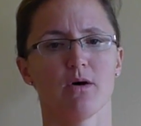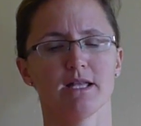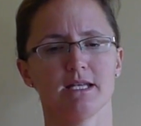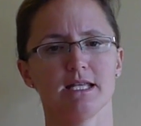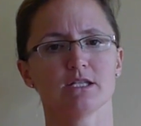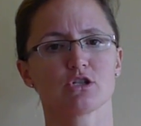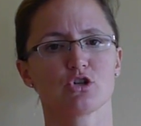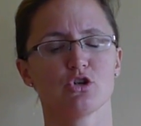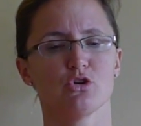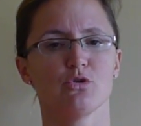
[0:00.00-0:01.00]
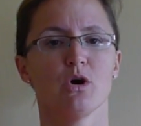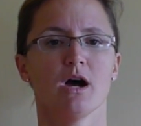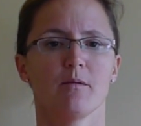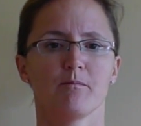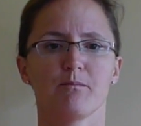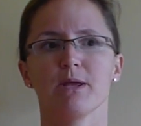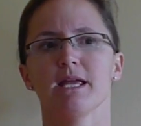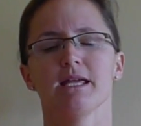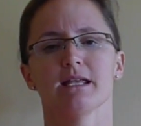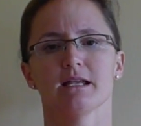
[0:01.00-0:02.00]
It needs to
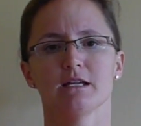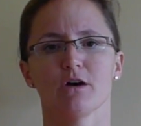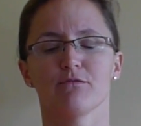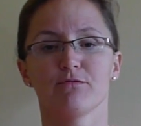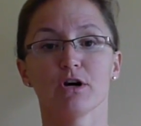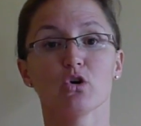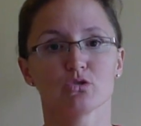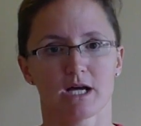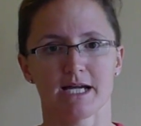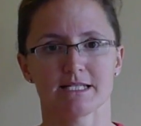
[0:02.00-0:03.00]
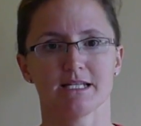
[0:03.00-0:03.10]
be, you know, feel nice.